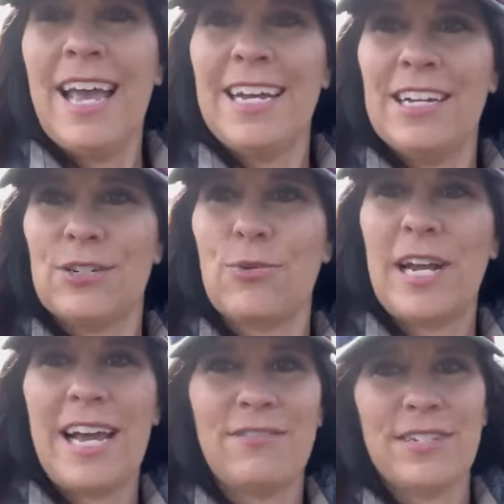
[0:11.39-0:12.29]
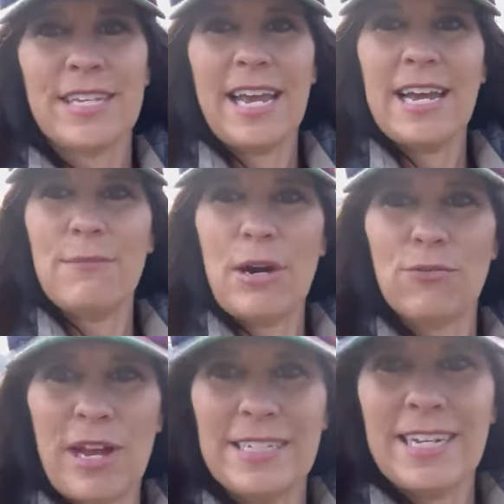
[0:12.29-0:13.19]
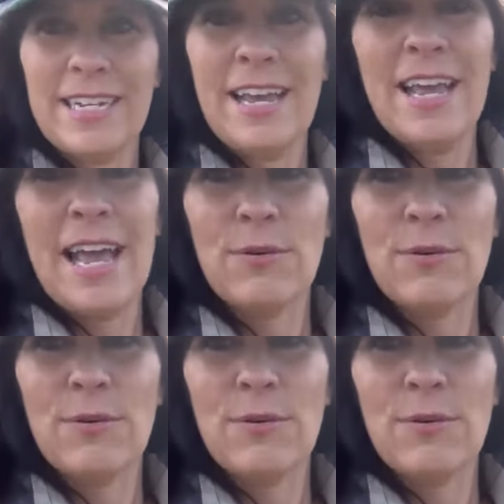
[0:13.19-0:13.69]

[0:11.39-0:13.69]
And here's what I have to say about renting